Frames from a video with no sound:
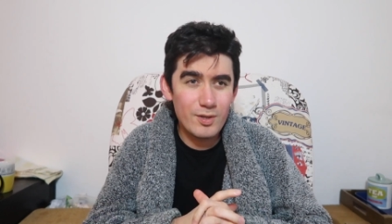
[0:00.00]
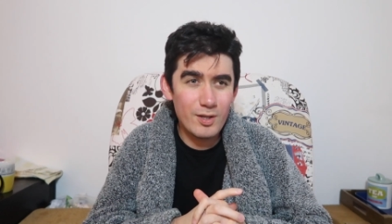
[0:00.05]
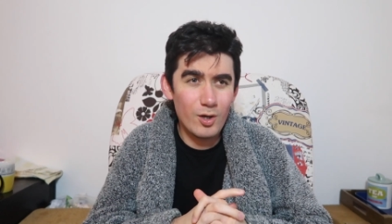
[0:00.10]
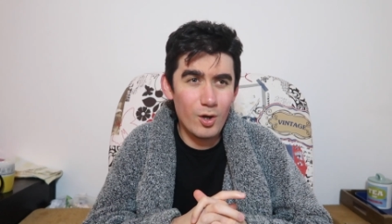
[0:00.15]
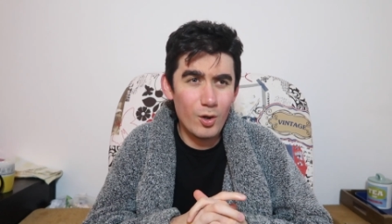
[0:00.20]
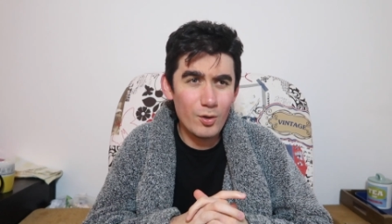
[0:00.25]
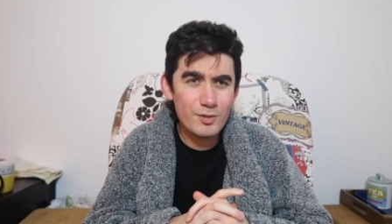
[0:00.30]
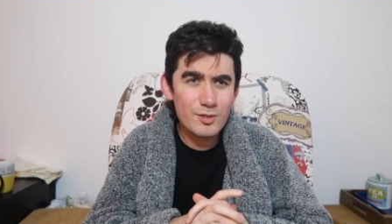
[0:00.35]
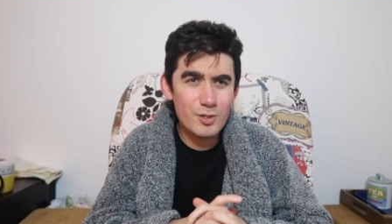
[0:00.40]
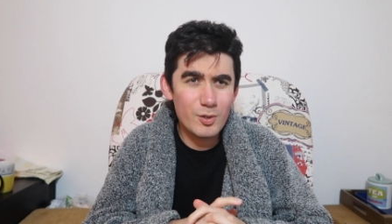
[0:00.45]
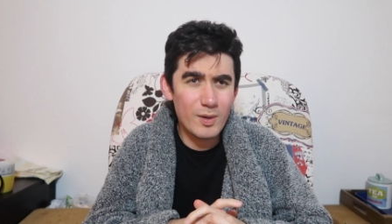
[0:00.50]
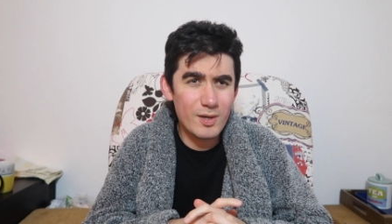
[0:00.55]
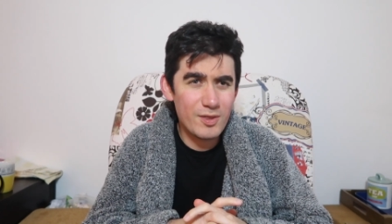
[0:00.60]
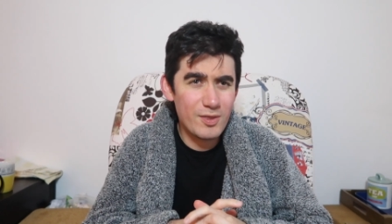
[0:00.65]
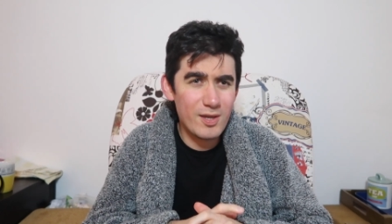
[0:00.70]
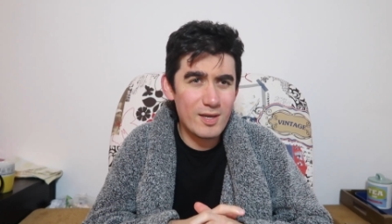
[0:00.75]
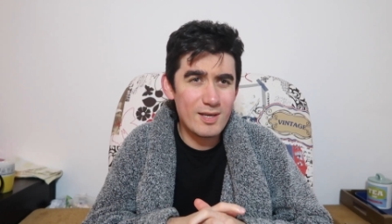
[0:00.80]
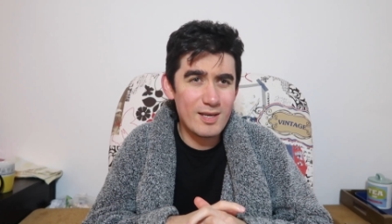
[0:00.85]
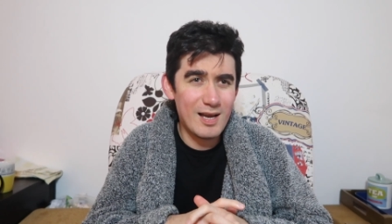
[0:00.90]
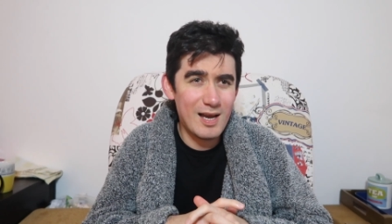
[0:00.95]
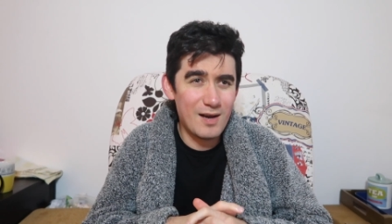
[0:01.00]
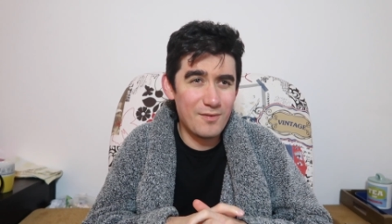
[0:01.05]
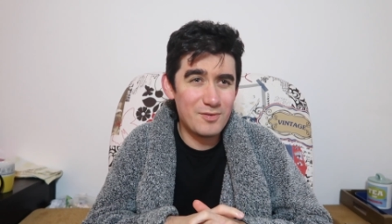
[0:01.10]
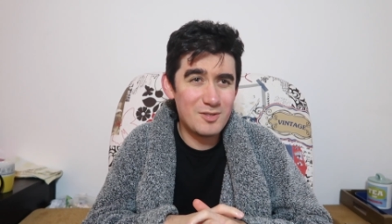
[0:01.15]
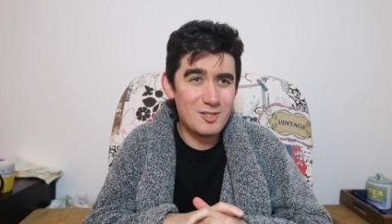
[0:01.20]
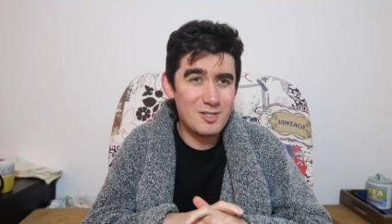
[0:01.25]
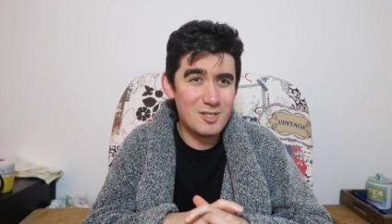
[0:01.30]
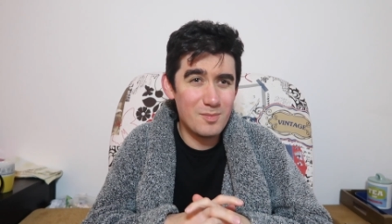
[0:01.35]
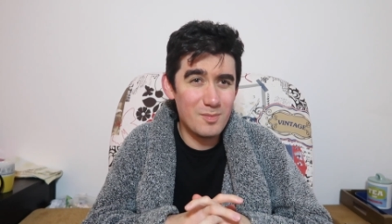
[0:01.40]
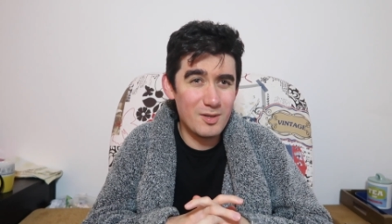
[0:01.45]
They'll also, I think, have
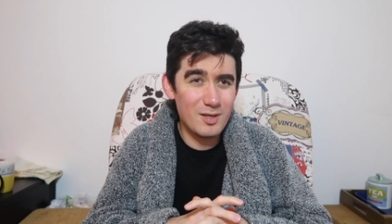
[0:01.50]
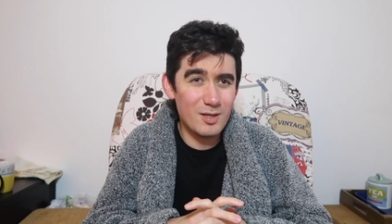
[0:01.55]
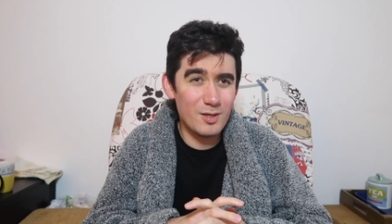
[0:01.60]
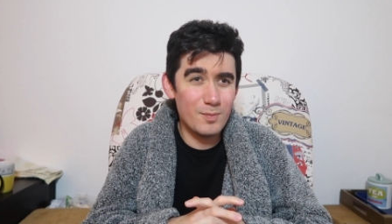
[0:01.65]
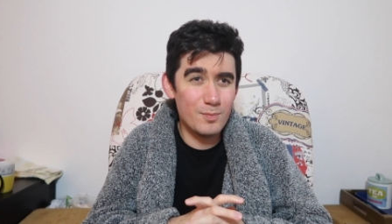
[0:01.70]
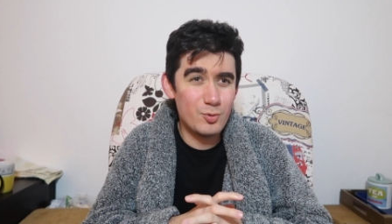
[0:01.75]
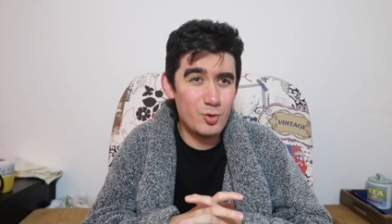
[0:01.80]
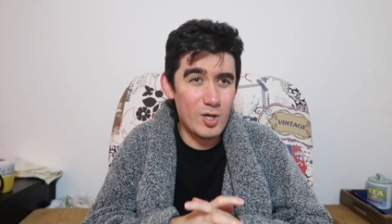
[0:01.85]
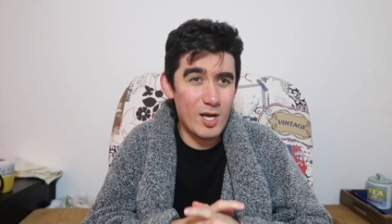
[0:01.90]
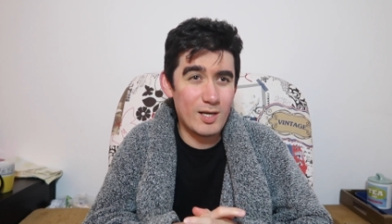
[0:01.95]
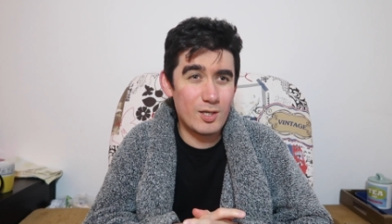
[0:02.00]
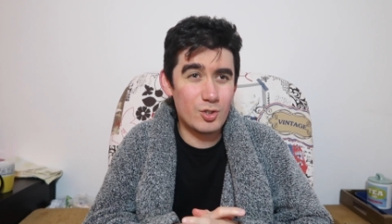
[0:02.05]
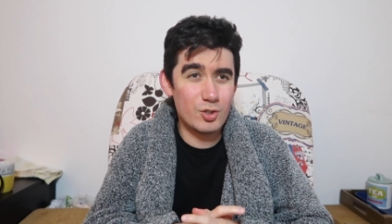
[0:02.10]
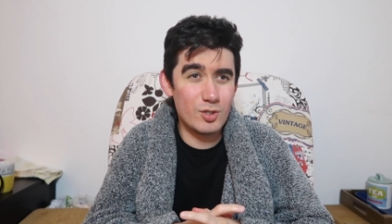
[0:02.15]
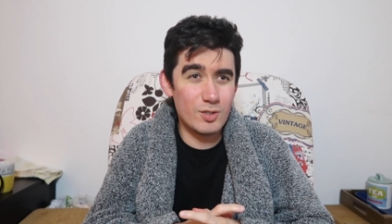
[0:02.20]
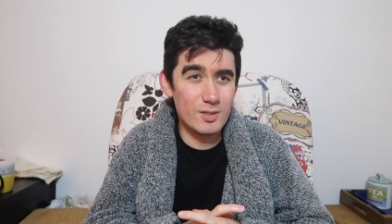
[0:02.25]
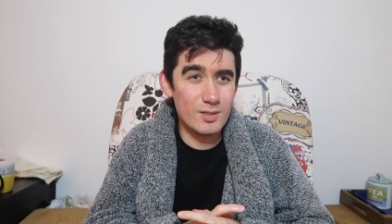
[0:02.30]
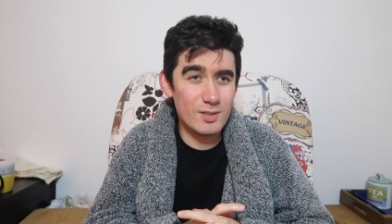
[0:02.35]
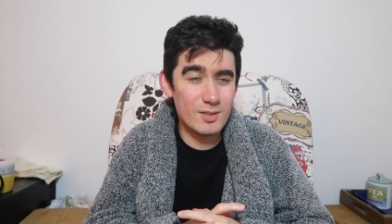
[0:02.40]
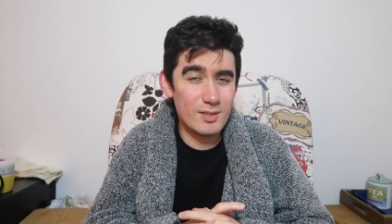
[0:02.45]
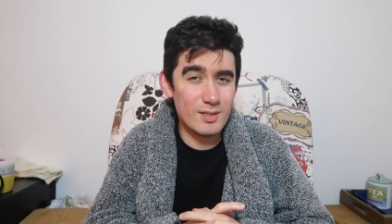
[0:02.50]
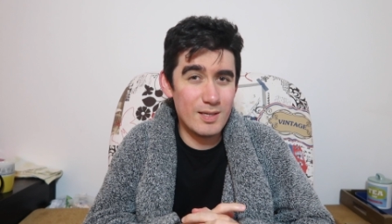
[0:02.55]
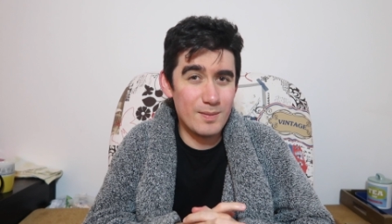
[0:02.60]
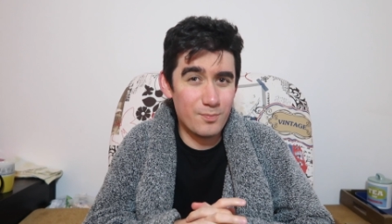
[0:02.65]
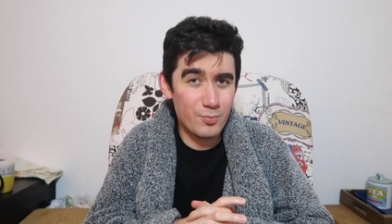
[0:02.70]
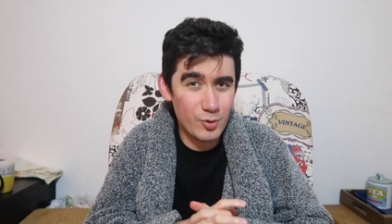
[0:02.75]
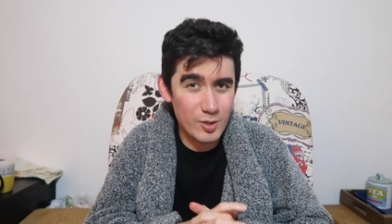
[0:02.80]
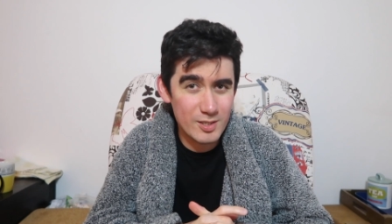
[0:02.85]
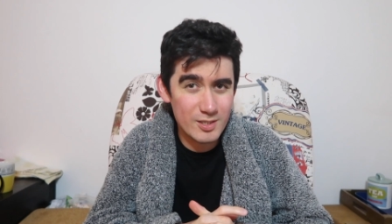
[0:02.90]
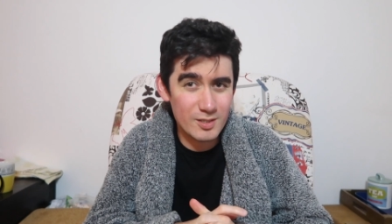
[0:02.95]
similar objections
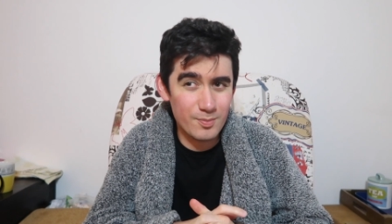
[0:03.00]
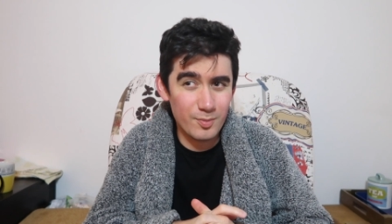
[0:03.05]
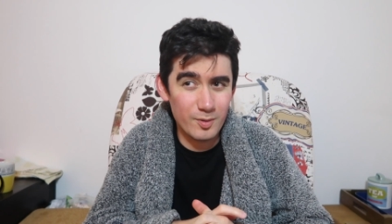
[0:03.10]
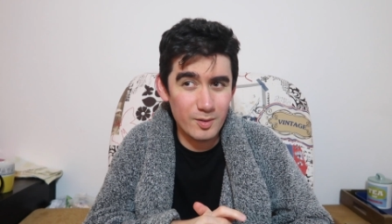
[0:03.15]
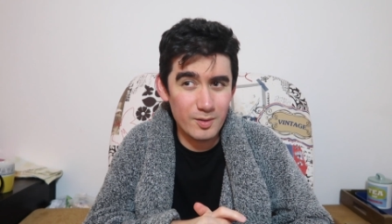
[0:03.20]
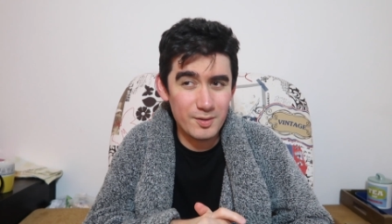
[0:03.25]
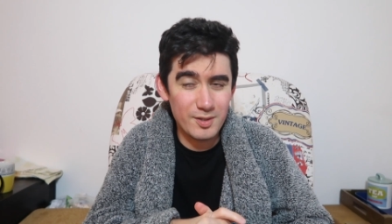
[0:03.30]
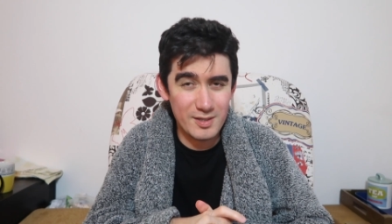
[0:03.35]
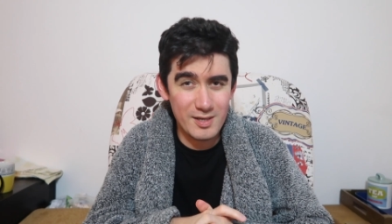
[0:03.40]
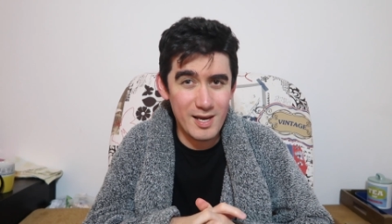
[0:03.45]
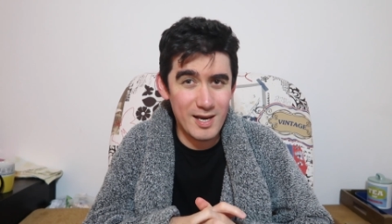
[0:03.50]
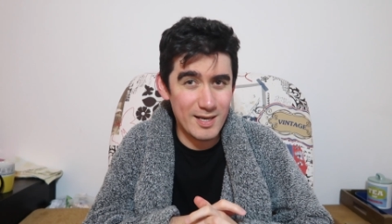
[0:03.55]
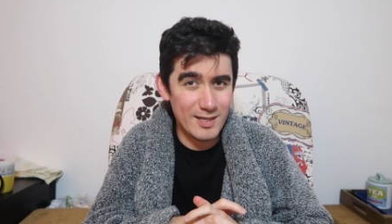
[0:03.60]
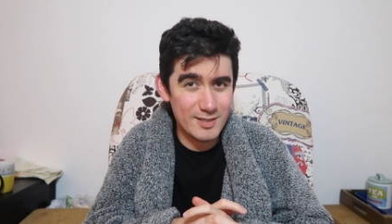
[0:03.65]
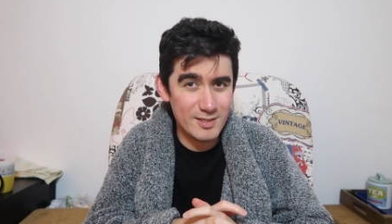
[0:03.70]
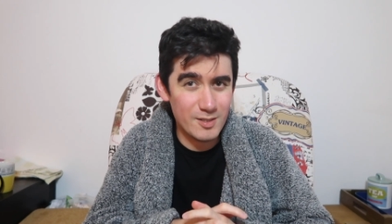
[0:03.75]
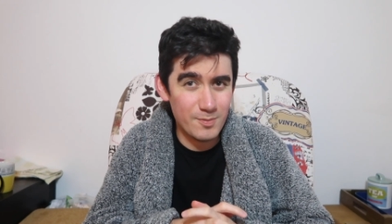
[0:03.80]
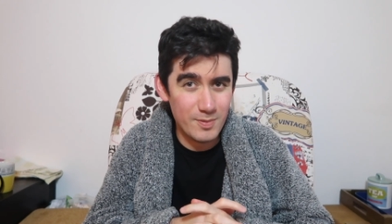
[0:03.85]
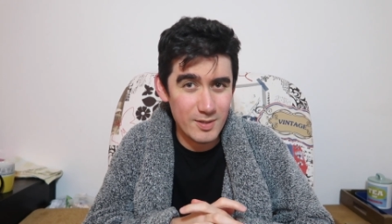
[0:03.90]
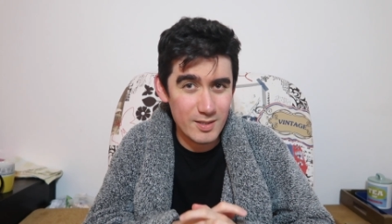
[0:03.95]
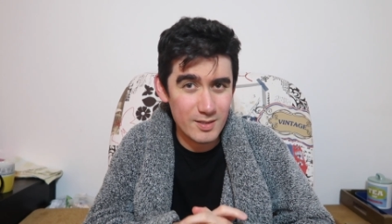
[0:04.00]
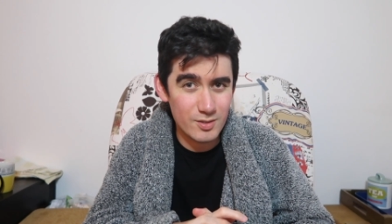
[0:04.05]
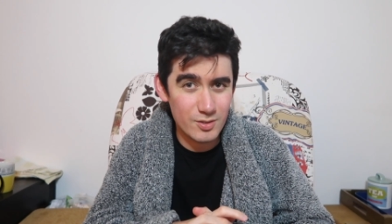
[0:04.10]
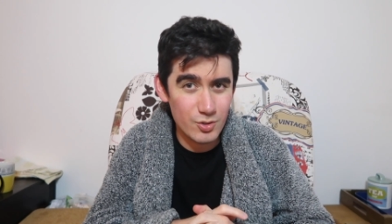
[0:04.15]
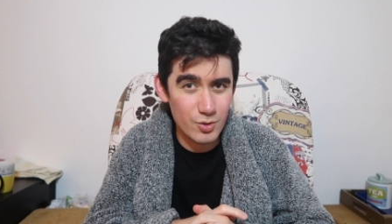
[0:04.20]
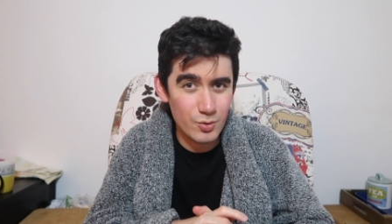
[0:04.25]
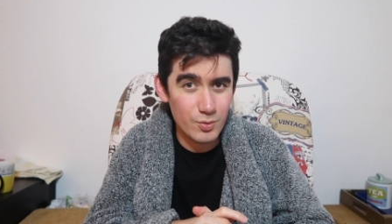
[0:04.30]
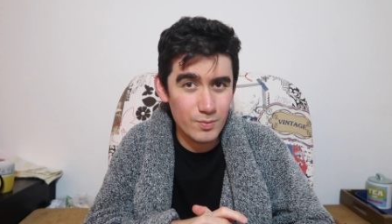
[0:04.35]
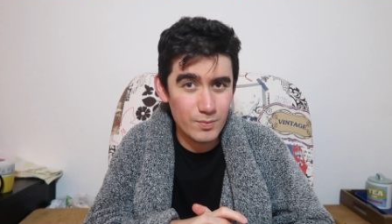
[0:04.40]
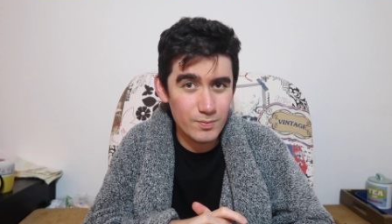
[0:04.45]
in principle that INTPs
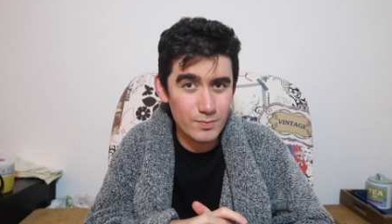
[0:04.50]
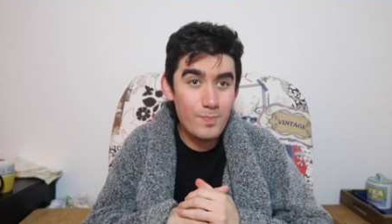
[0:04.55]
do.